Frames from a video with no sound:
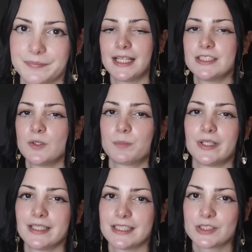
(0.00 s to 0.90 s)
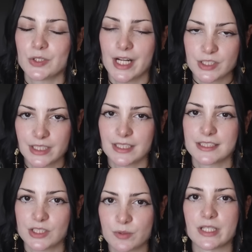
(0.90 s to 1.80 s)
And I don't bring this tragic
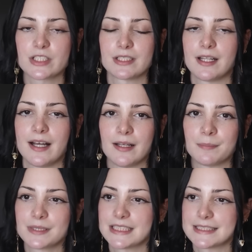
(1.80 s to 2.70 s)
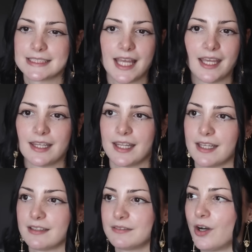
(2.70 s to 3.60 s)
situation up to say
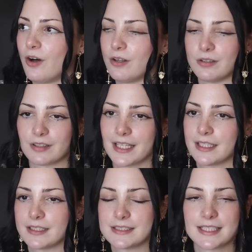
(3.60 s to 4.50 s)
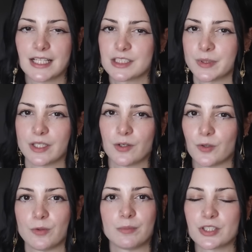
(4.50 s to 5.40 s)
that all kids tattooing at
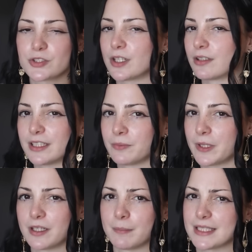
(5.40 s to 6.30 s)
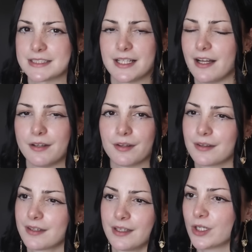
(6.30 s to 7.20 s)
home are struggling with their mental
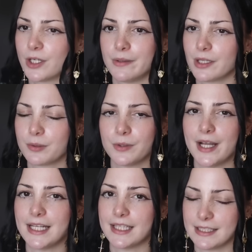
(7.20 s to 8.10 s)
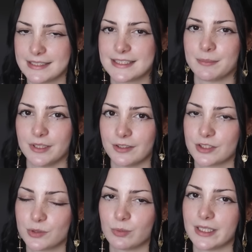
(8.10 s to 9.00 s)
health or going through anything similar
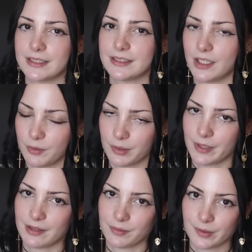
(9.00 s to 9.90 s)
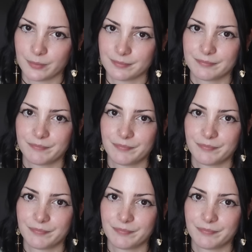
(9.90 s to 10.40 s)
to what Noah went through.